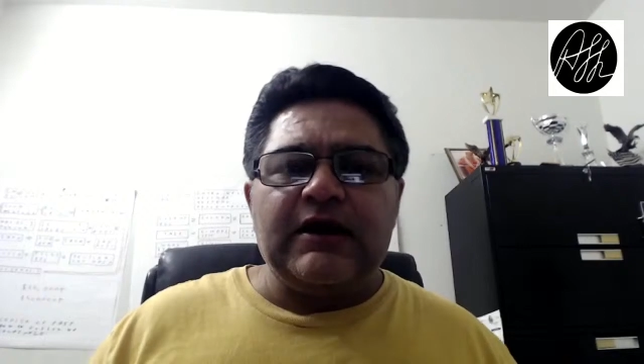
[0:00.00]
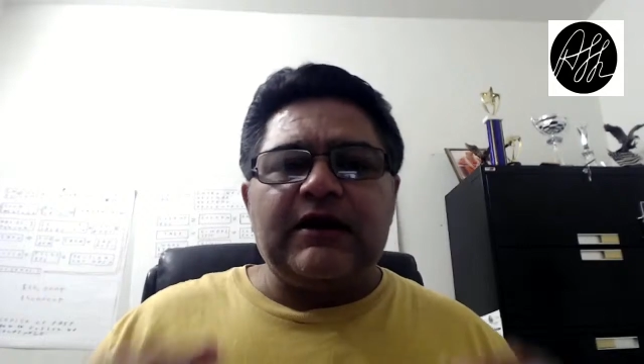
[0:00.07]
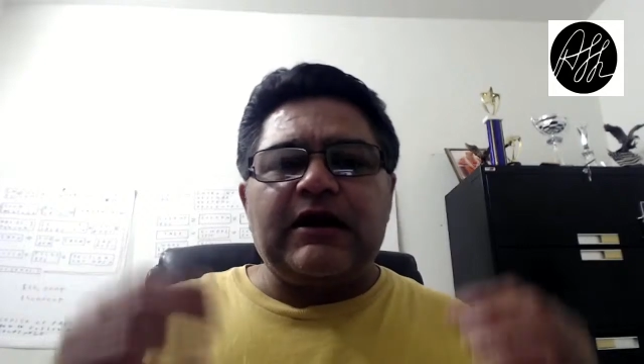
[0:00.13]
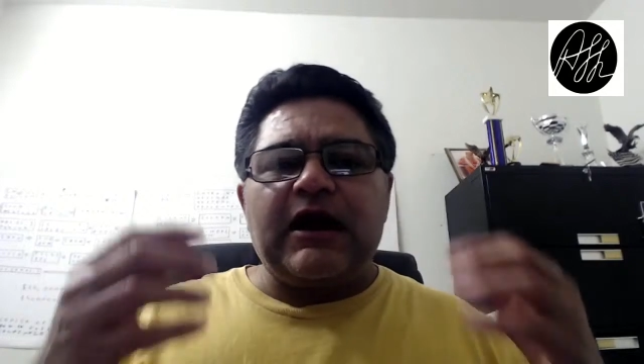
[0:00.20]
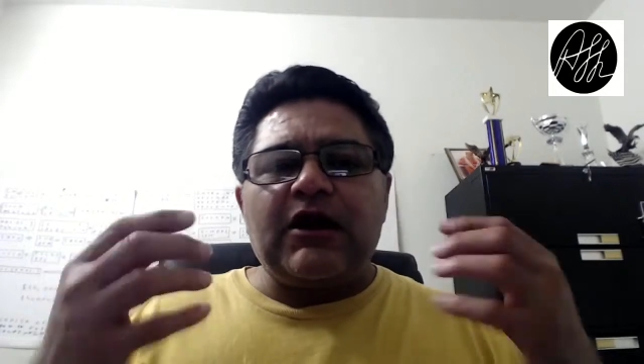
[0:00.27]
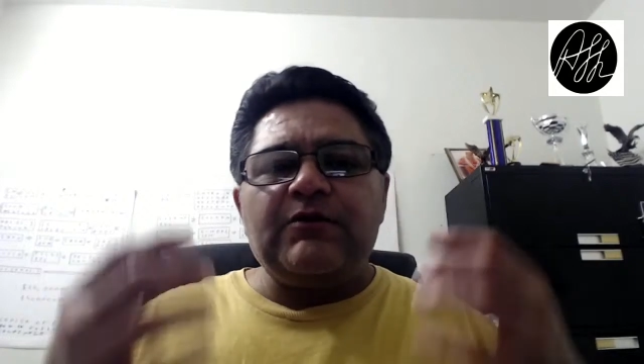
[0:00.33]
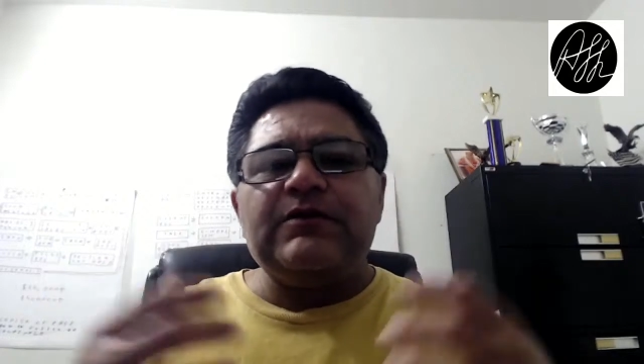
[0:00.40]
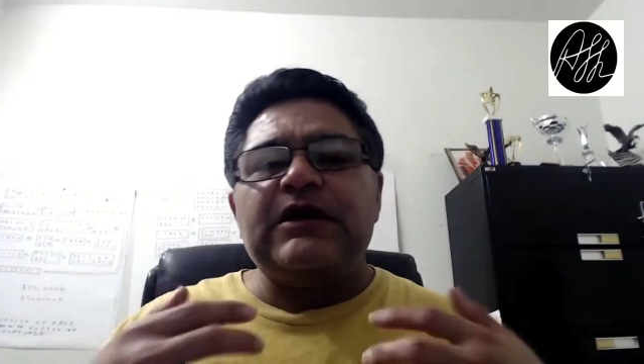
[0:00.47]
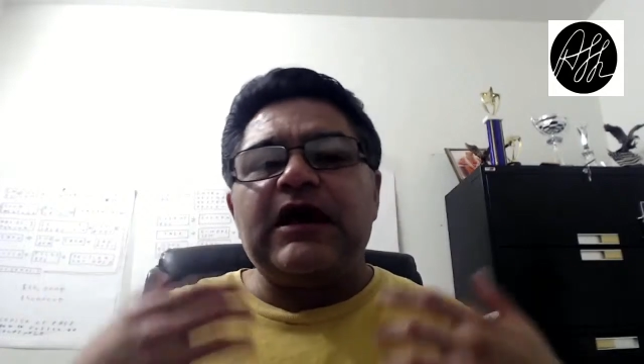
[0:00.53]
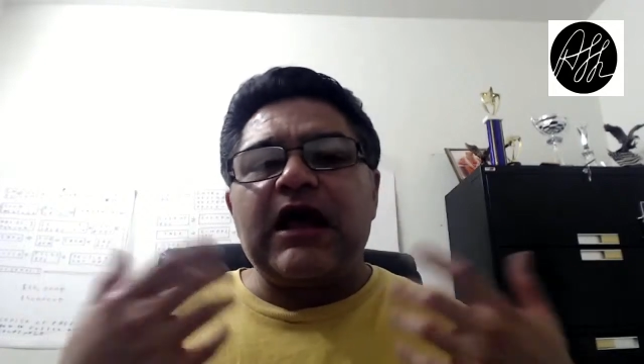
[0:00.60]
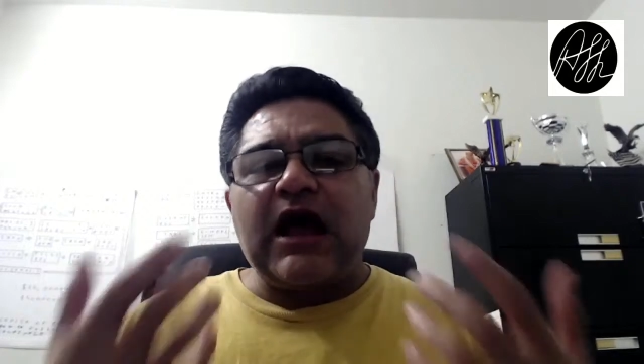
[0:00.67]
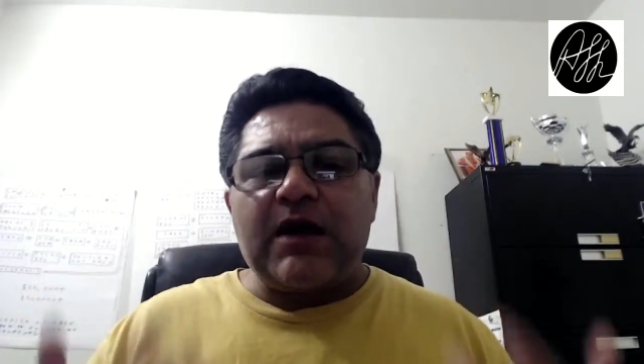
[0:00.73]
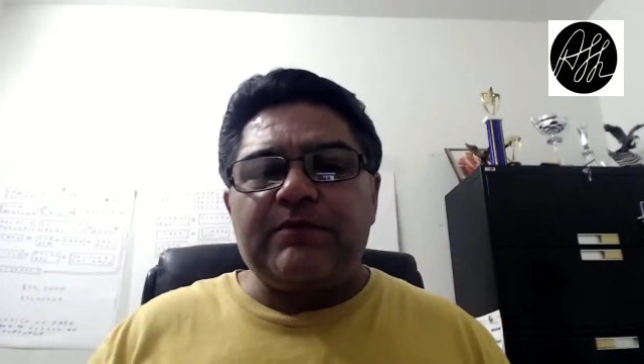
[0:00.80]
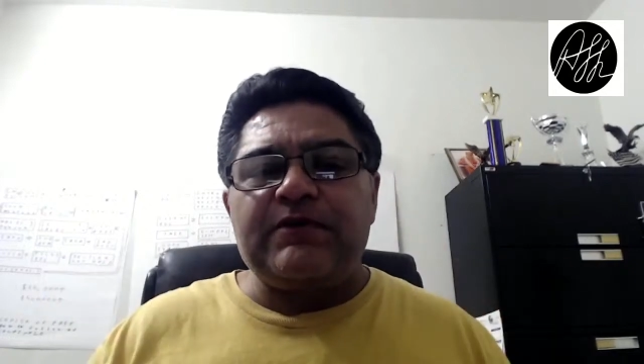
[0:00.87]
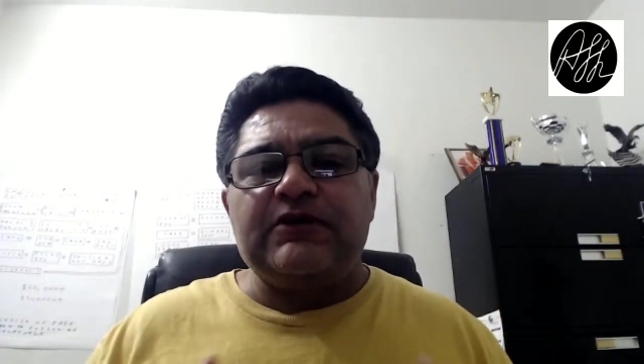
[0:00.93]
and I'll be
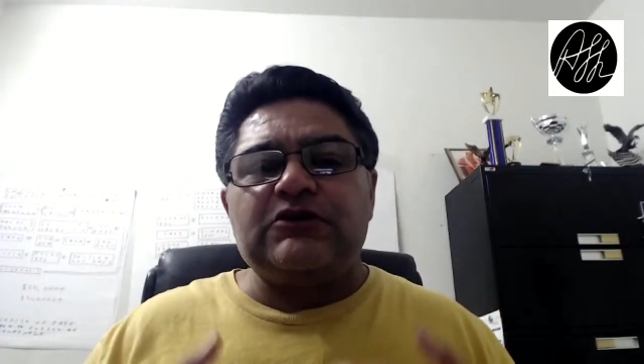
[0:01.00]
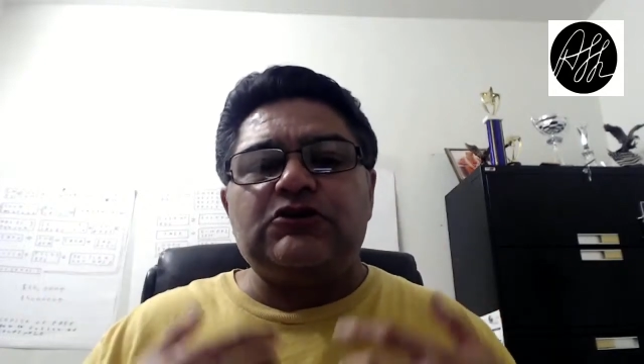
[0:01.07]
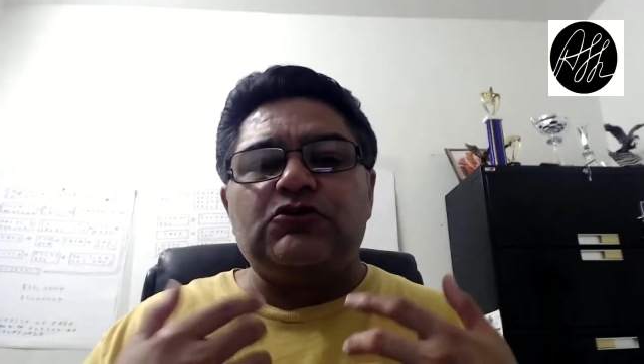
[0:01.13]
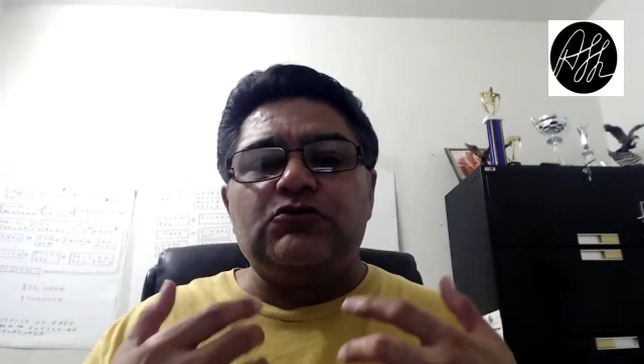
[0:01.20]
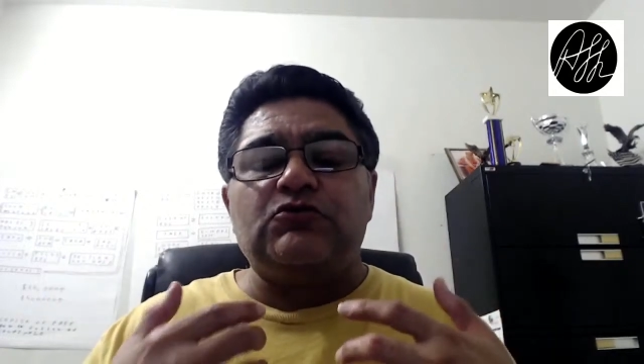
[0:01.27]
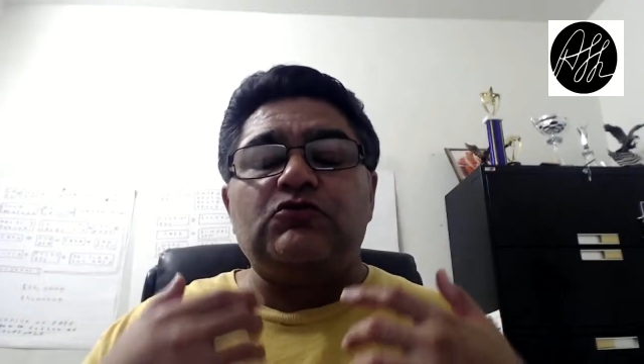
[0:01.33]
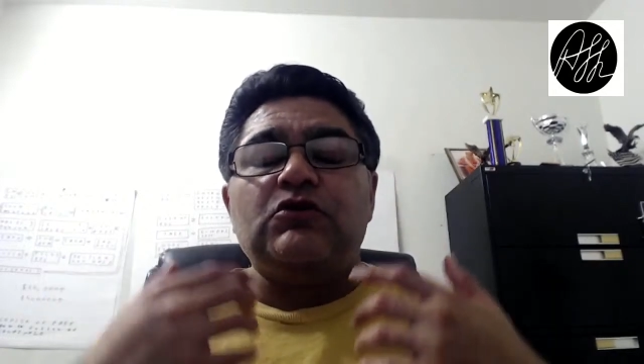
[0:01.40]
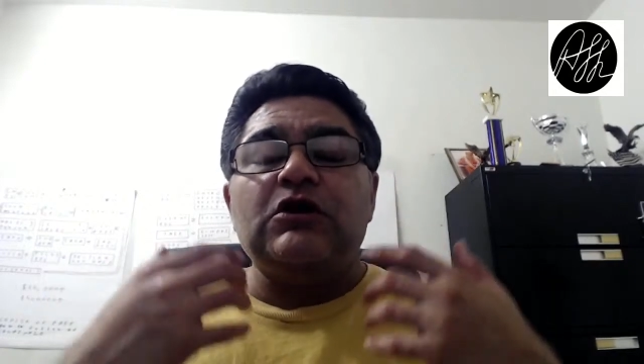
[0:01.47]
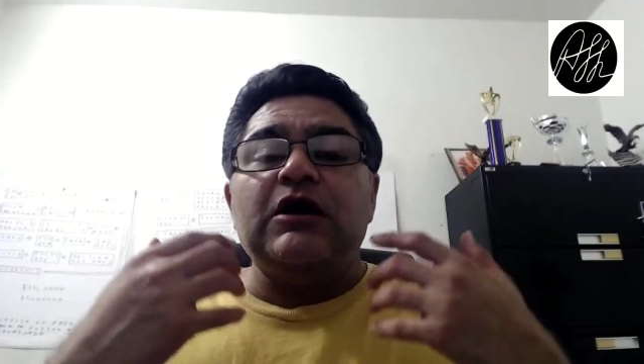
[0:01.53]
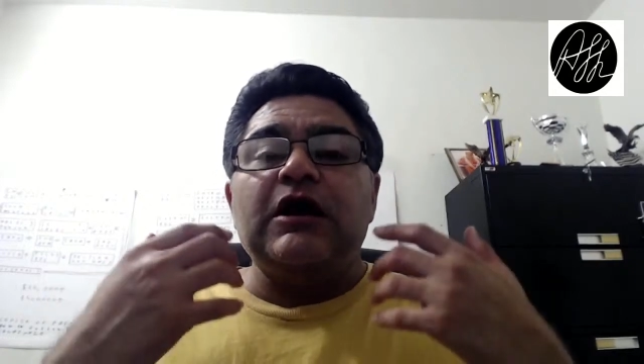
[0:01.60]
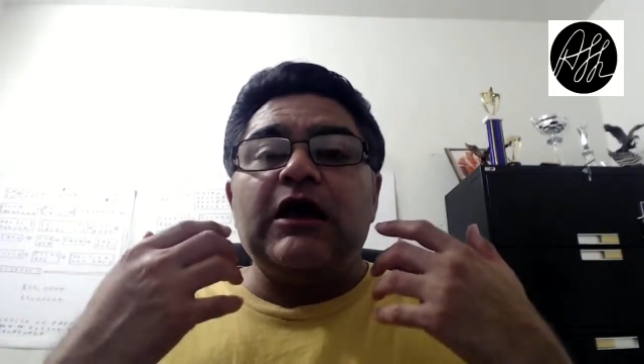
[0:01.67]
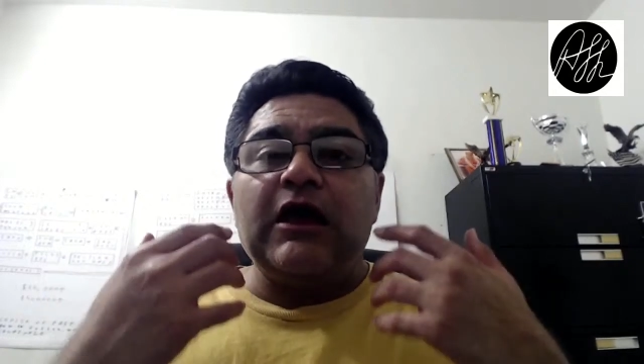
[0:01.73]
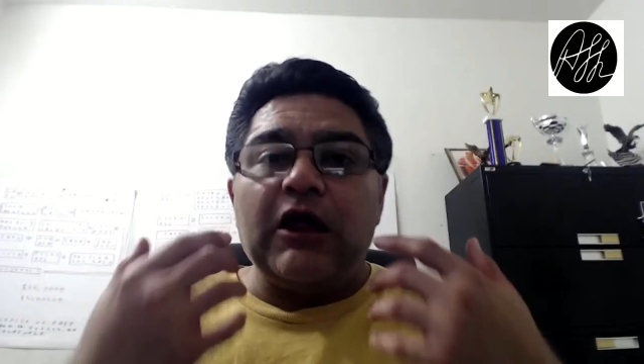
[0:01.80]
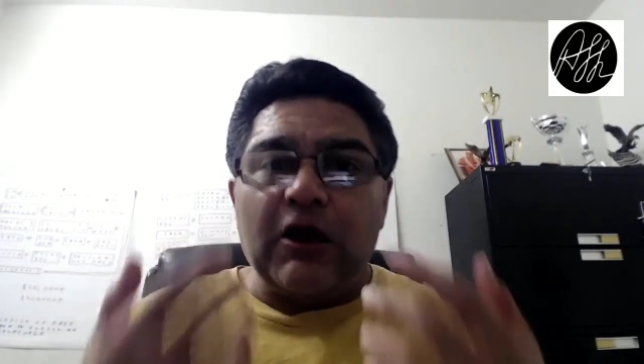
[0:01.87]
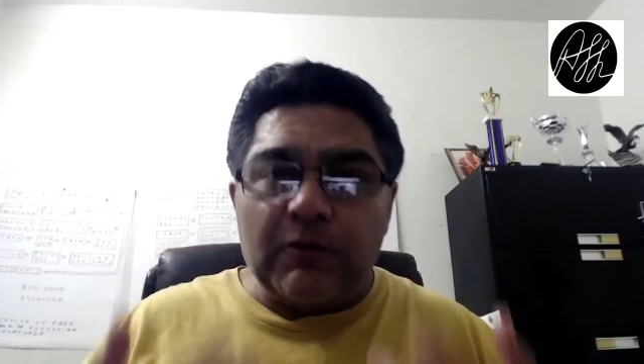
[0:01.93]
happy to
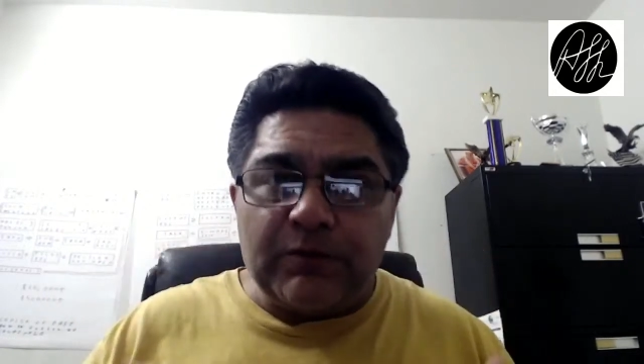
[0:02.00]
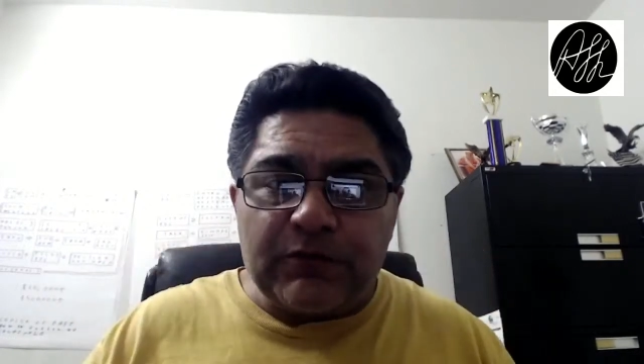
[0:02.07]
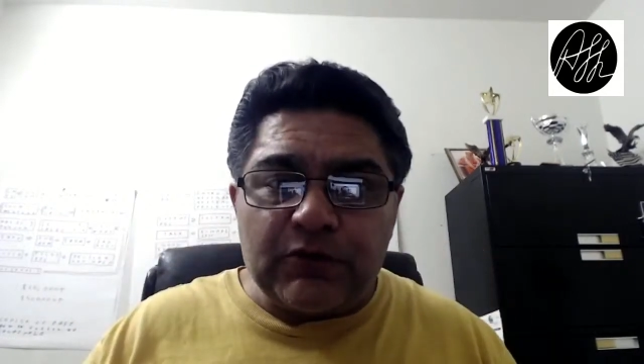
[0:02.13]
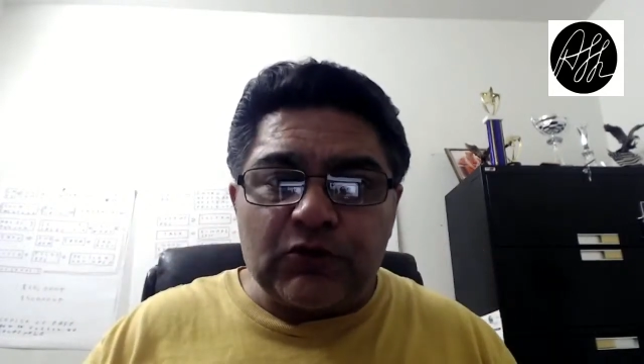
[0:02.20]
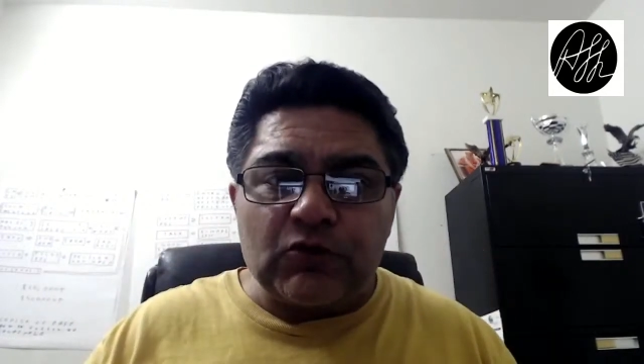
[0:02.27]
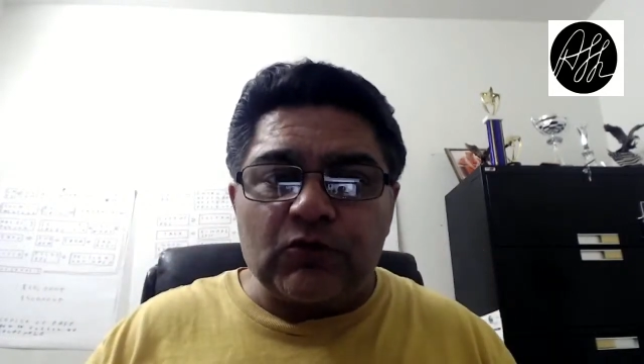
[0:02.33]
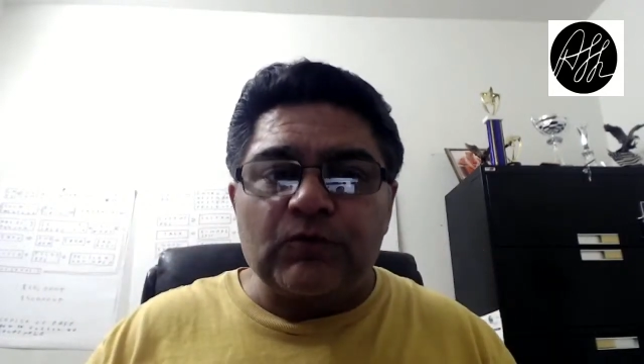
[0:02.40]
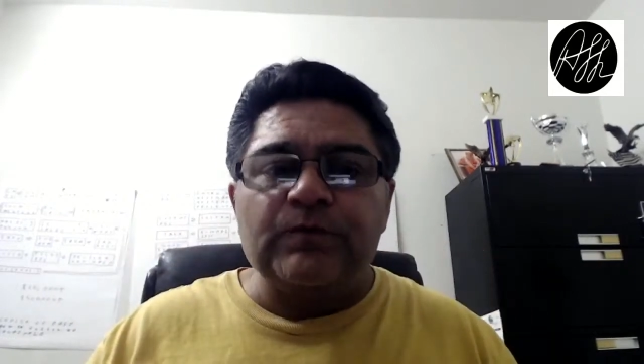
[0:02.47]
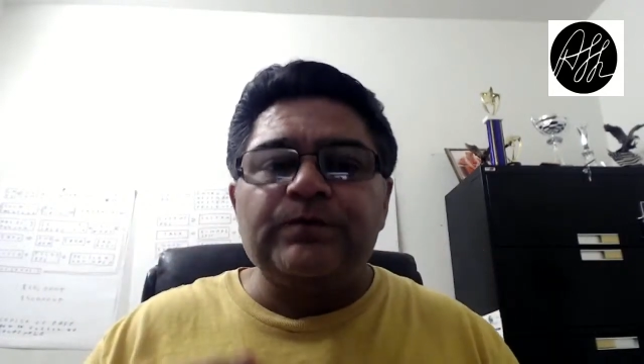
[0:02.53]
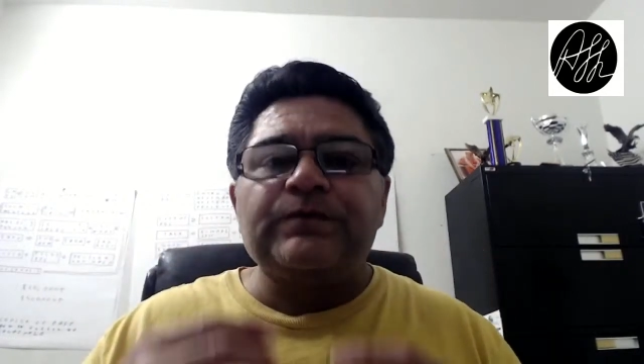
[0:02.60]
help you